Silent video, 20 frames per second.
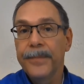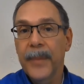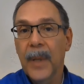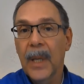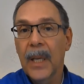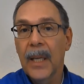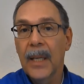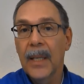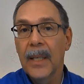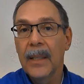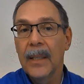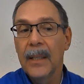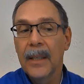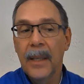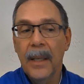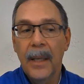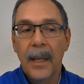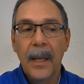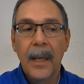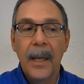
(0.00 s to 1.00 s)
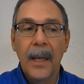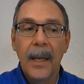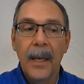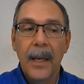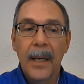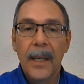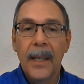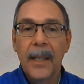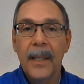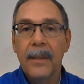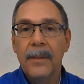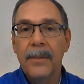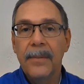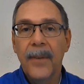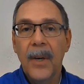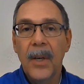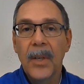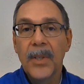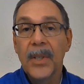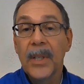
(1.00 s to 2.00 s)
Okay.
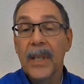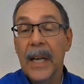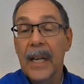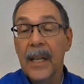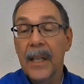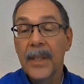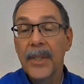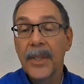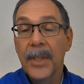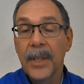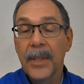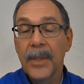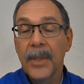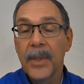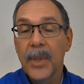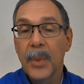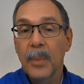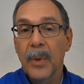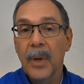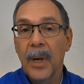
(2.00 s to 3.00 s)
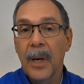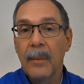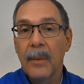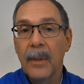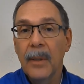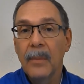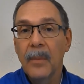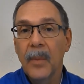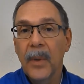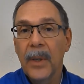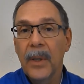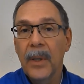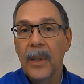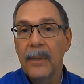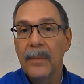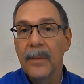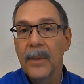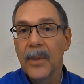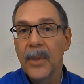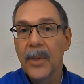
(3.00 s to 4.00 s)
False analogies is a problem. We
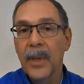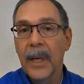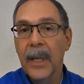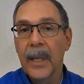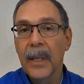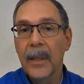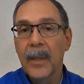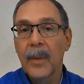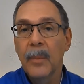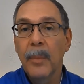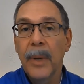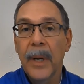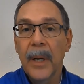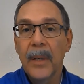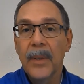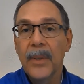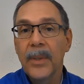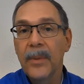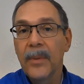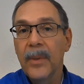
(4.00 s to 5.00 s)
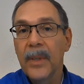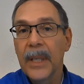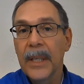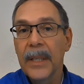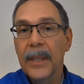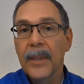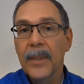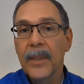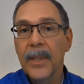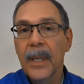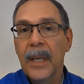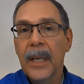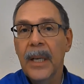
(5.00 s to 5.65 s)
often try to compare two things